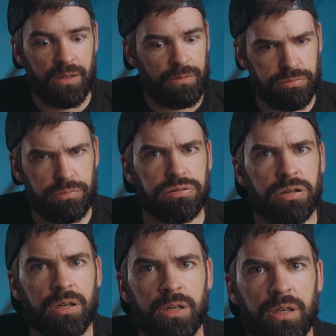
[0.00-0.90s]
Whew.
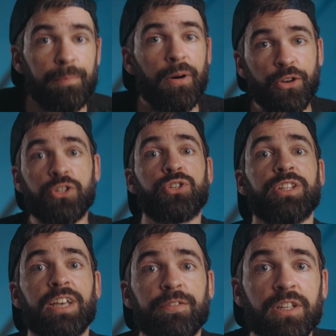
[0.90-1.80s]
But you should
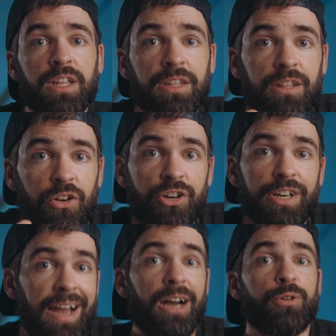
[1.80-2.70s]
definitely learn
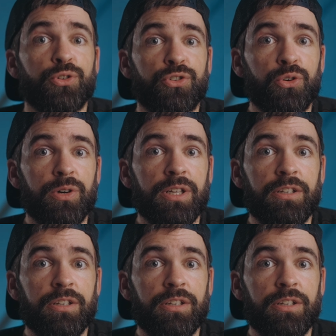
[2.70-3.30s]
how to do it.